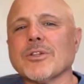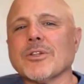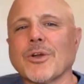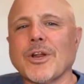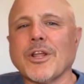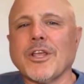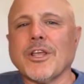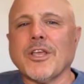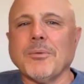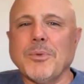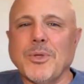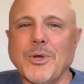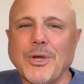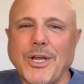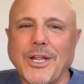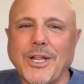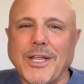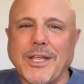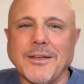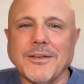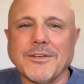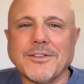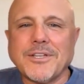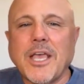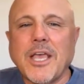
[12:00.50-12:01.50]
learning
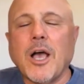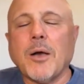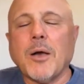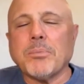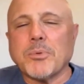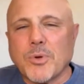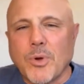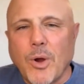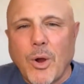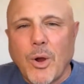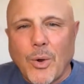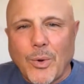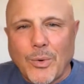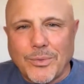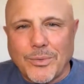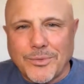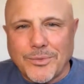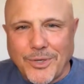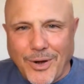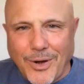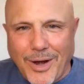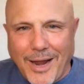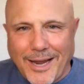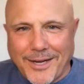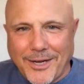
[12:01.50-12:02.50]
community to help grow
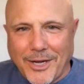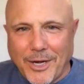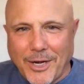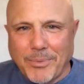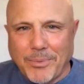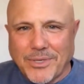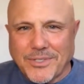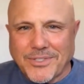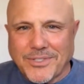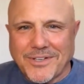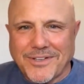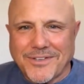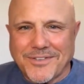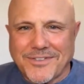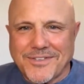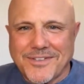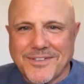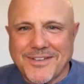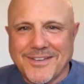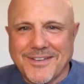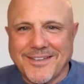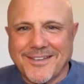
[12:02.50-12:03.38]
your eye care business.